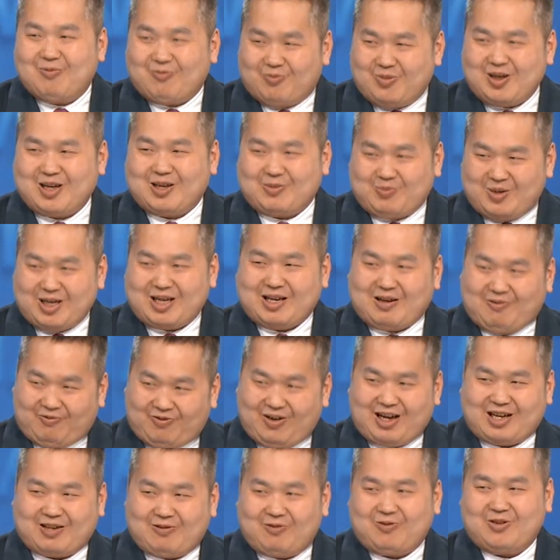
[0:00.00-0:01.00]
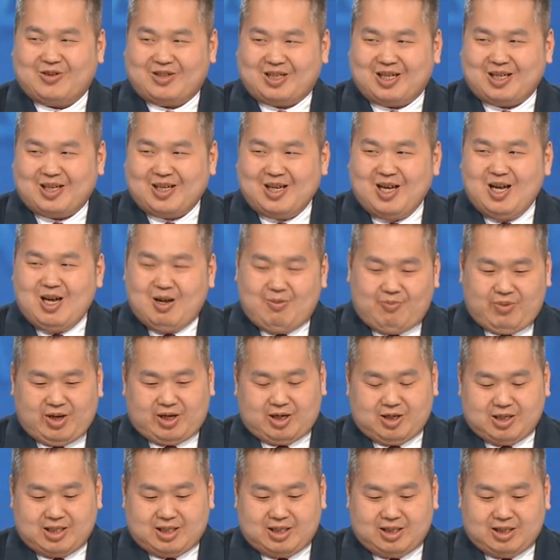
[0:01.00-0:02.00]
big, big effect for that.
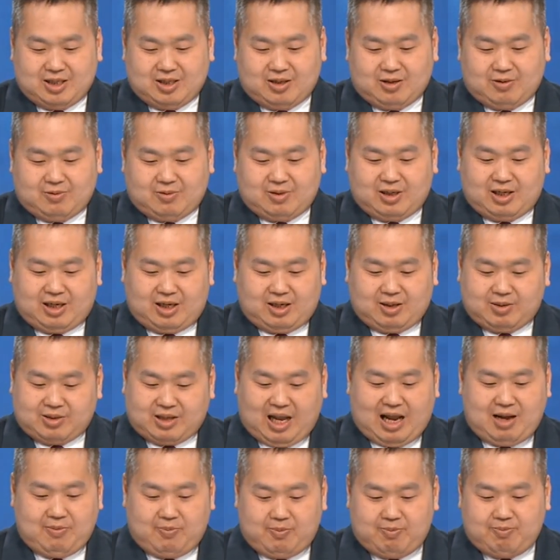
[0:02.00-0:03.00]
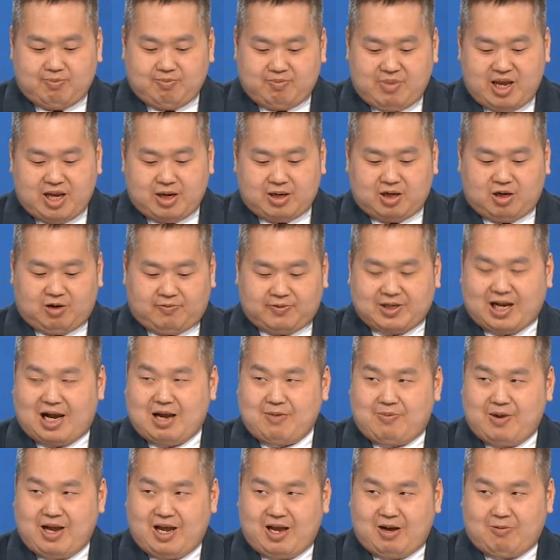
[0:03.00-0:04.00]
Because the uh, mayor of
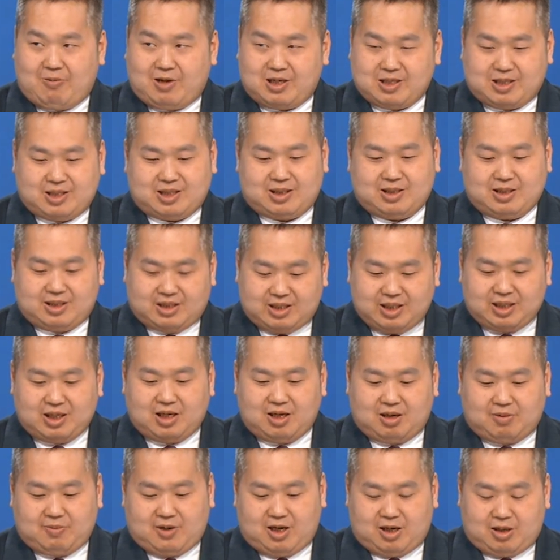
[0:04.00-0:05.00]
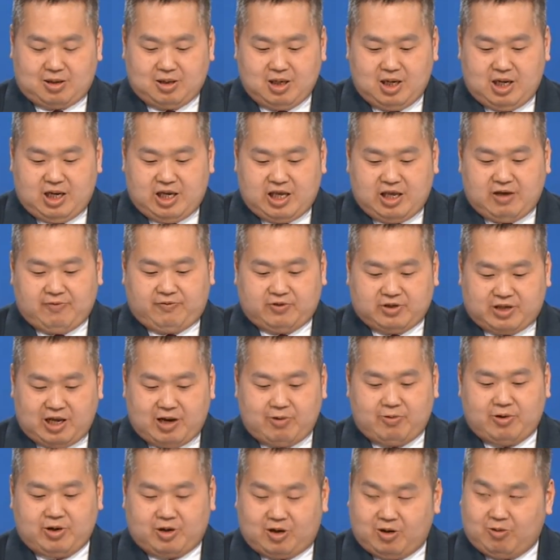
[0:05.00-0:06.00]
Taipei was thinking about if
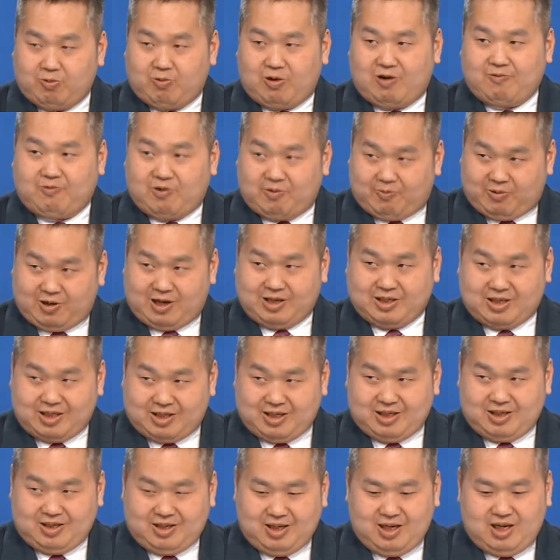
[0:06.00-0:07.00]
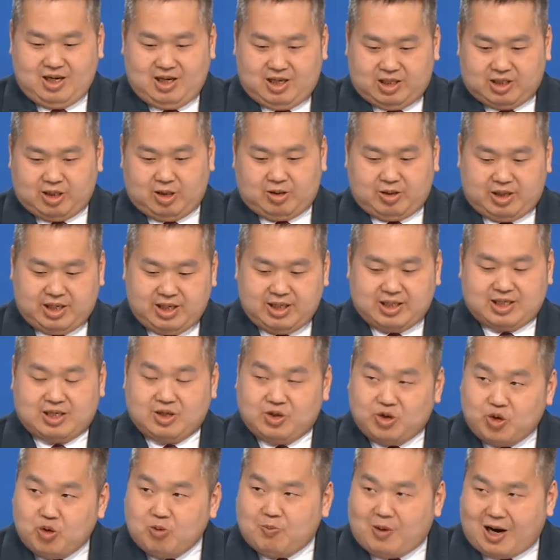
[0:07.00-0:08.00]
Terry go run for president, so his
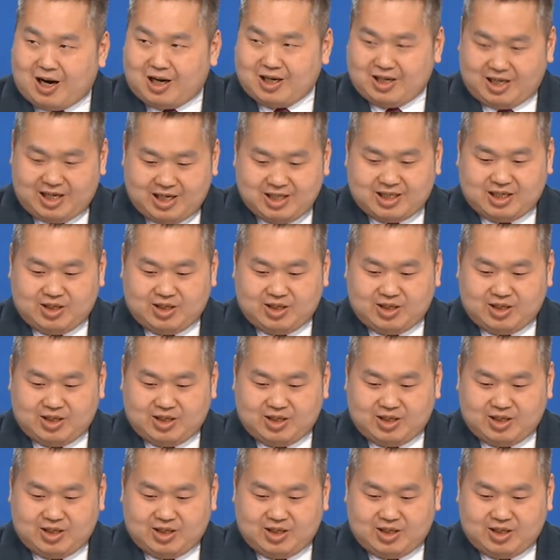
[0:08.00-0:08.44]
new, part, his